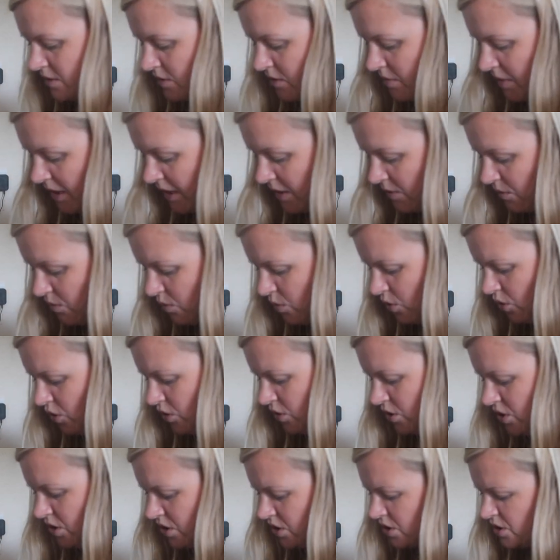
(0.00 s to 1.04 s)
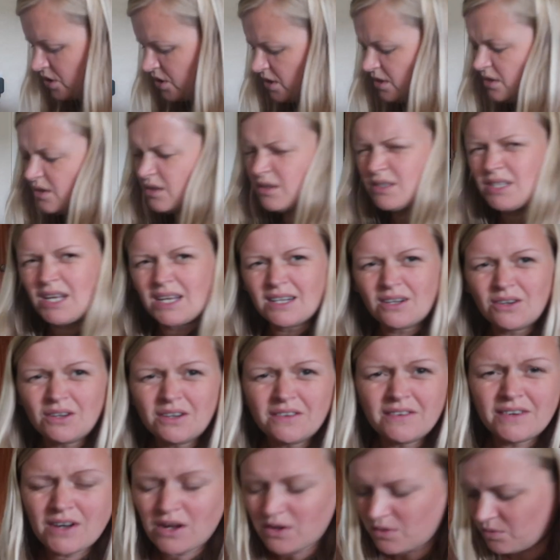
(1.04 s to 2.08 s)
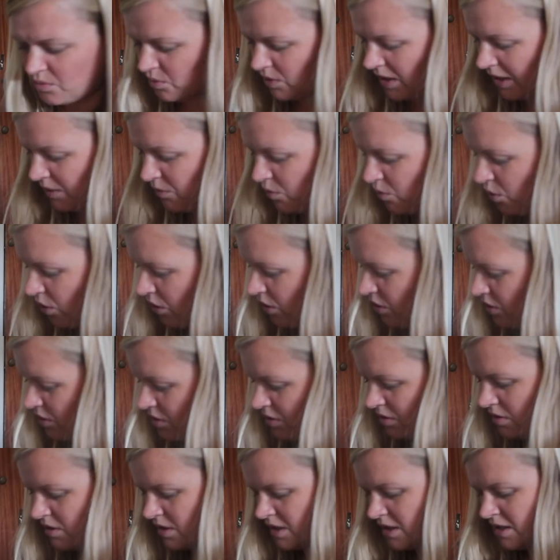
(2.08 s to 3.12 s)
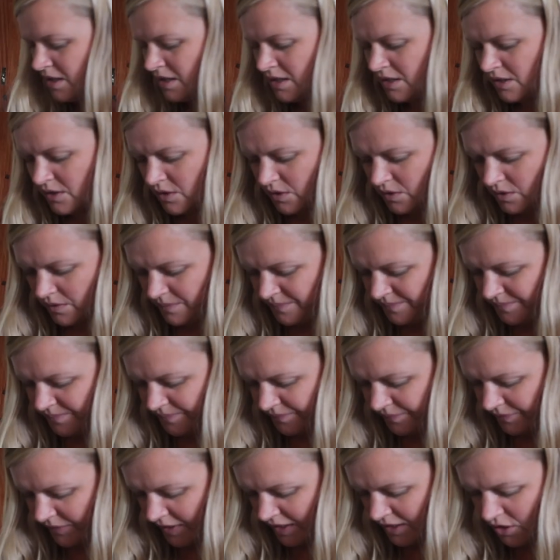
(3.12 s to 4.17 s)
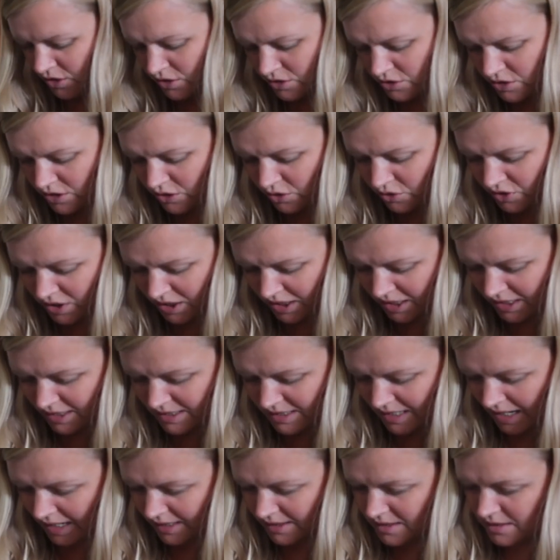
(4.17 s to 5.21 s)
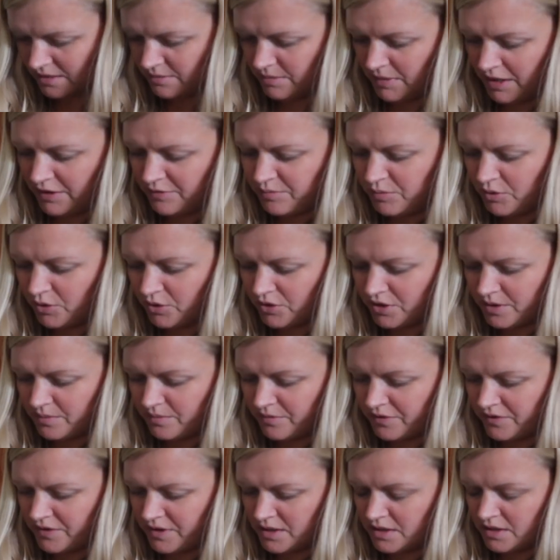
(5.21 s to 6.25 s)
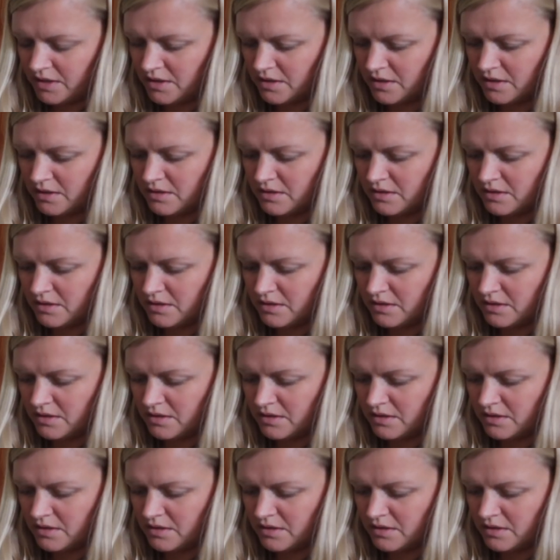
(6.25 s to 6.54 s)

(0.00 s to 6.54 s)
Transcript: some like water shoes. I don't even know like what, because the other kids had them, I've bought them for